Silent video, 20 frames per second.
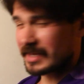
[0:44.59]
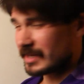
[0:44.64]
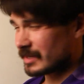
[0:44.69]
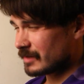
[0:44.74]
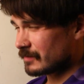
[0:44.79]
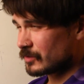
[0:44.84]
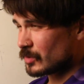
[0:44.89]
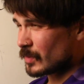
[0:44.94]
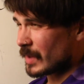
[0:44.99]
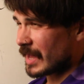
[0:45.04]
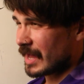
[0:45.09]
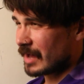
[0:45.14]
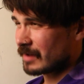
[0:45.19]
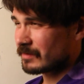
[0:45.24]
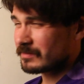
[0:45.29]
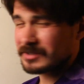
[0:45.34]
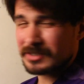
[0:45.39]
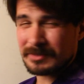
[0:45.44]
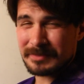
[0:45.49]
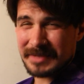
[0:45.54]
If you
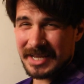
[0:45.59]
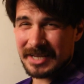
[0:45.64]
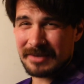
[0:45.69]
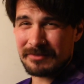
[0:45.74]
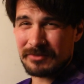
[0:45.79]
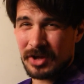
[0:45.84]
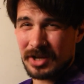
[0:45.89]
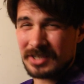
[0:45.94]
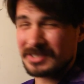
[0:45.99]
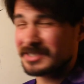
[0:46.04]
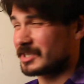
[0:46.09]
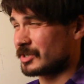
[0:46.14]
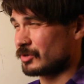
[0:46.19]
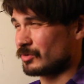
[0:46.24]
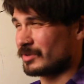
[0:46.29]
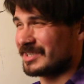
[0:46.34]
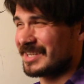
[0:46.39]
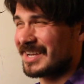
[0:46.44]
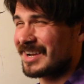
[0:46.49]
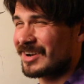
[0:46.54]
have some negative thoughts here
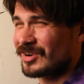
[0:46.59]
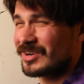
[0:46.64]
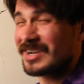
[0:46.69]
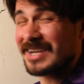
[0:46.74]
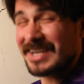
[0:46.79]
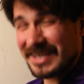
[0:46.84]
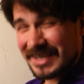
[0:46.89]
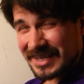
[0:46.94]
and there,